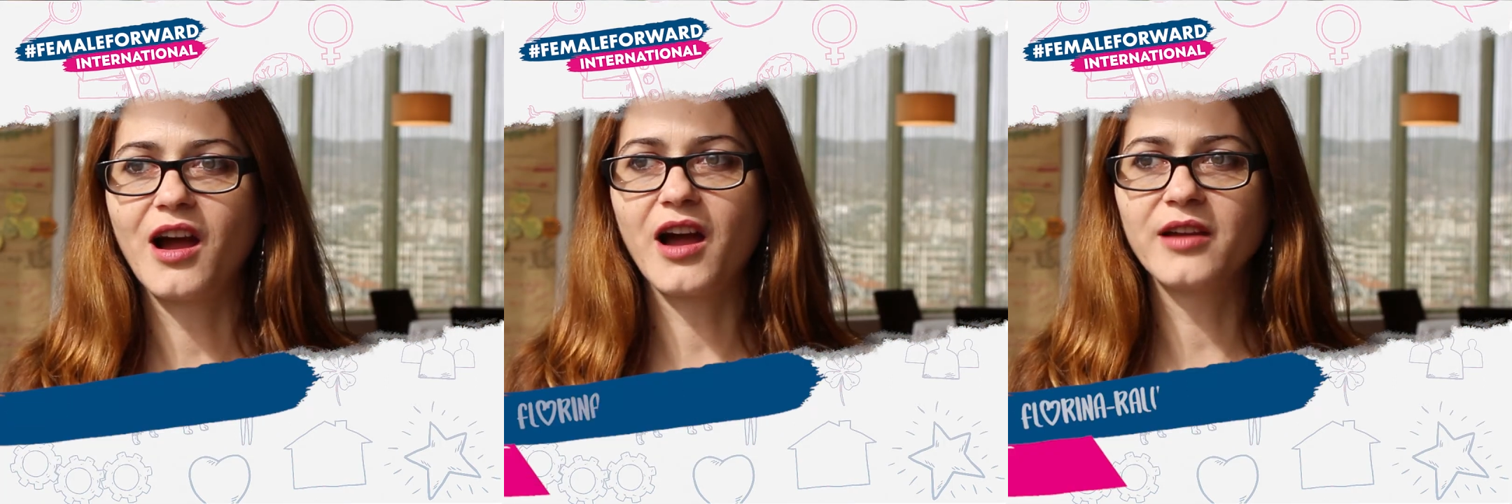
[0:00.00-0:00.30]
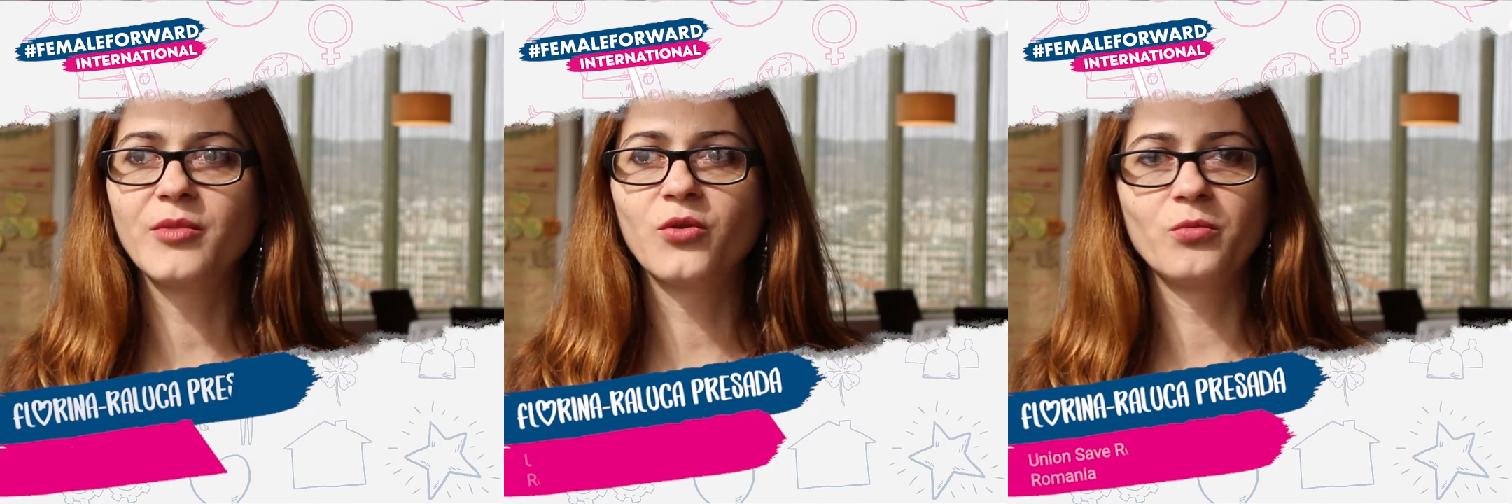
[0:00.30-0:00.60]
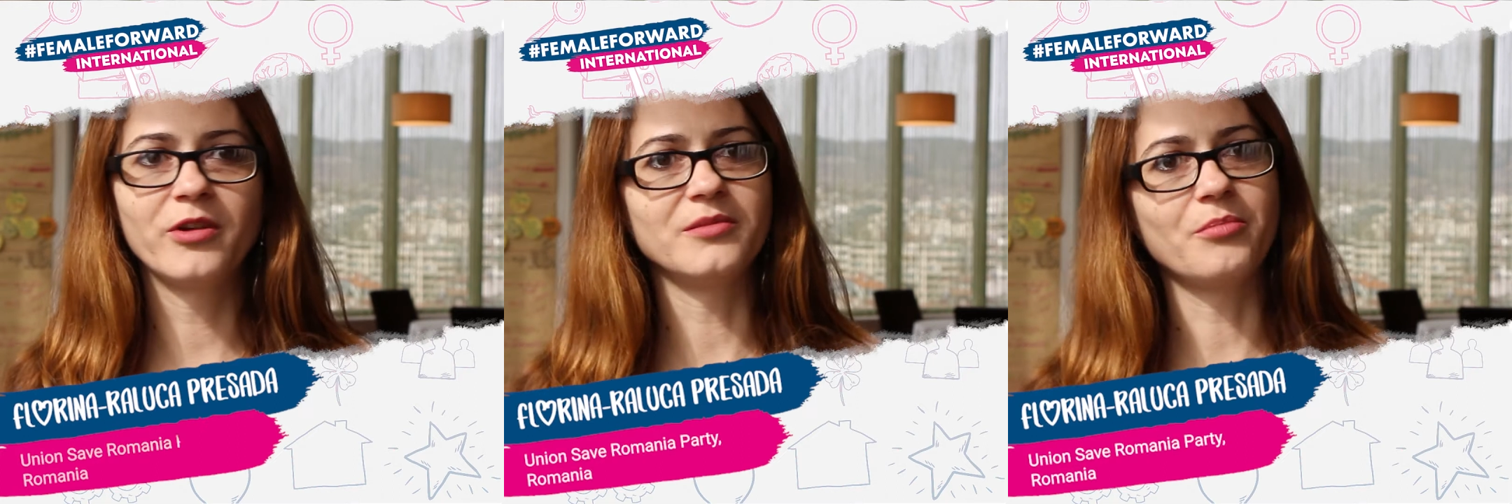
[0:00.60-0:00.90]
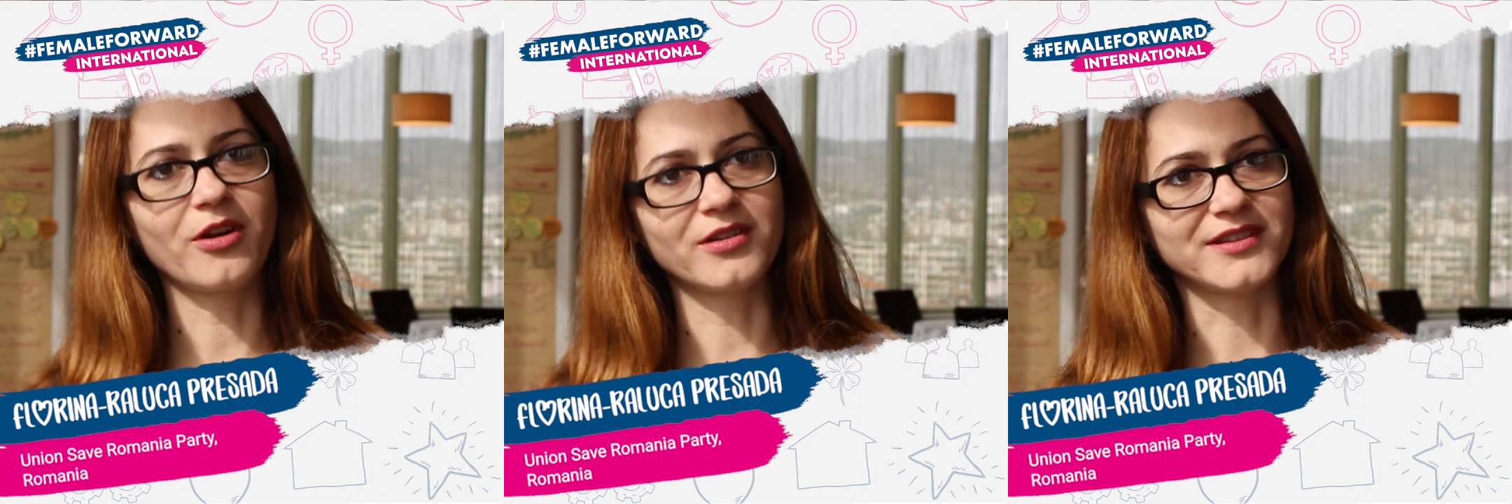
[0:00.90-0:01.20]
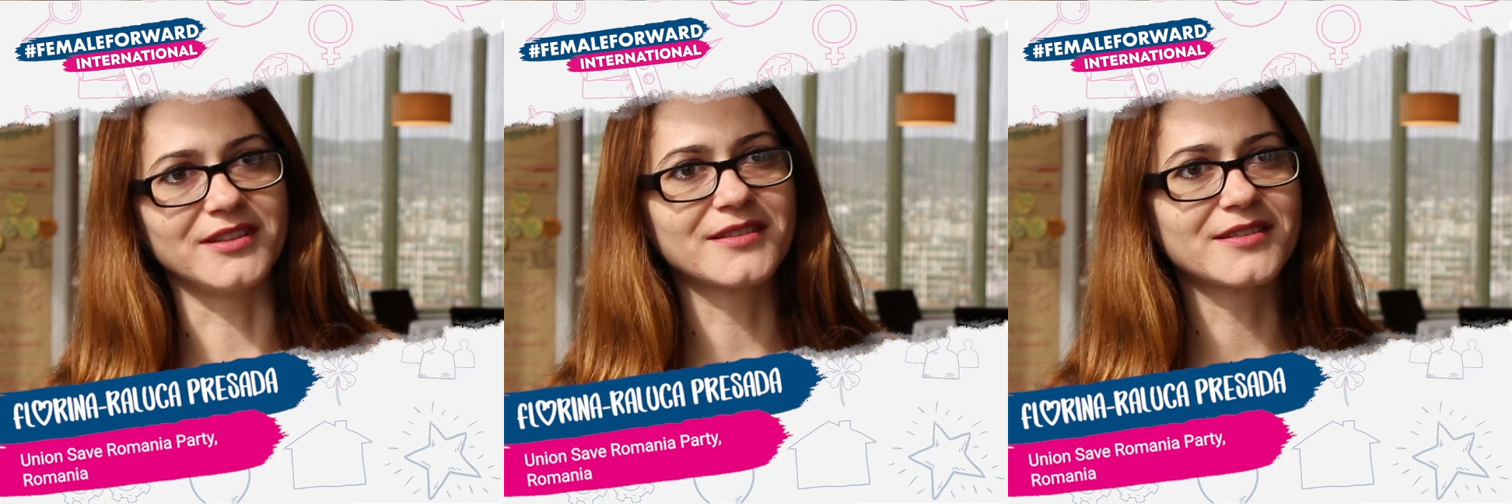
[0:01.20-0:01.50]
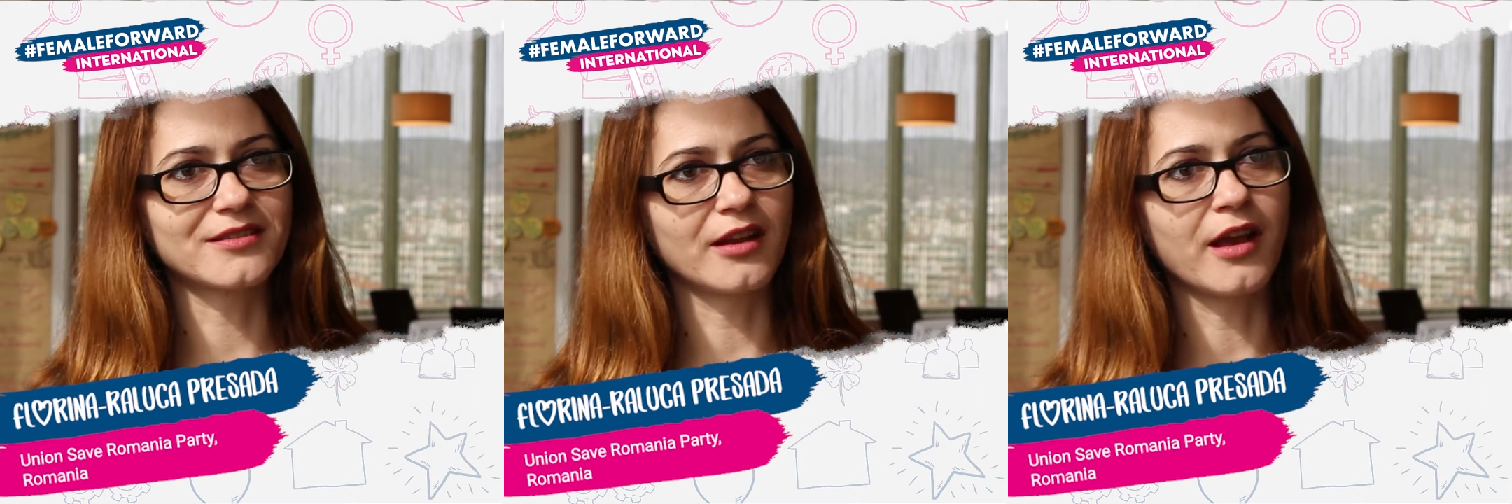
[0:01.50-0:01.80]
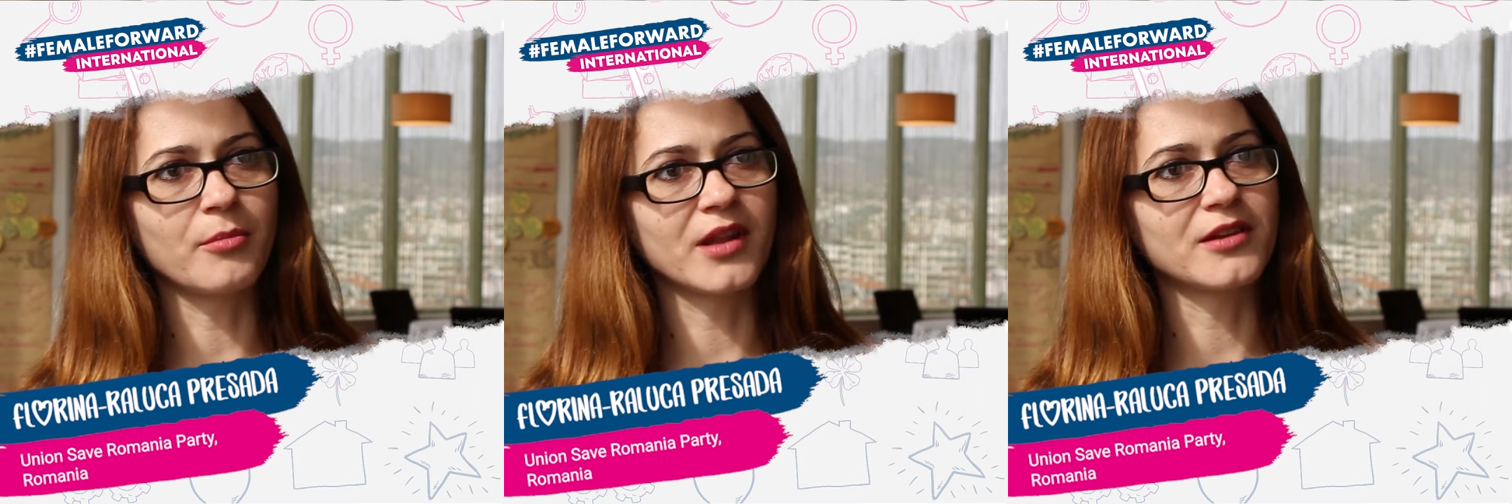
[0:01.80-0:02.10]
I'm a woman in politics
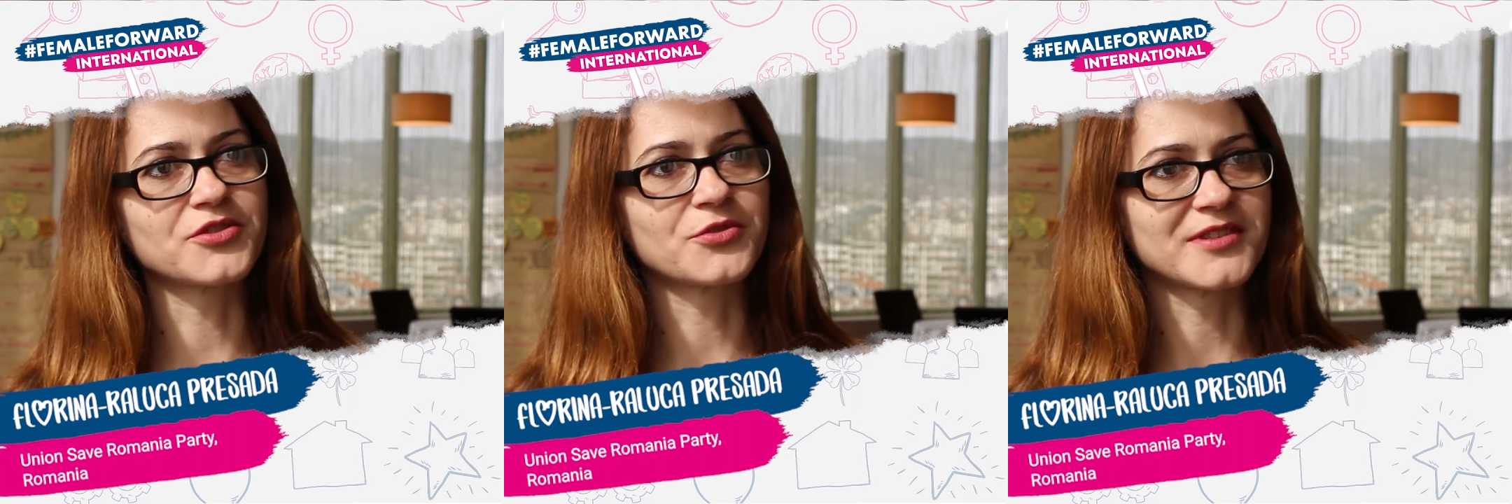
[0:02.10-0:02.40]
and I managed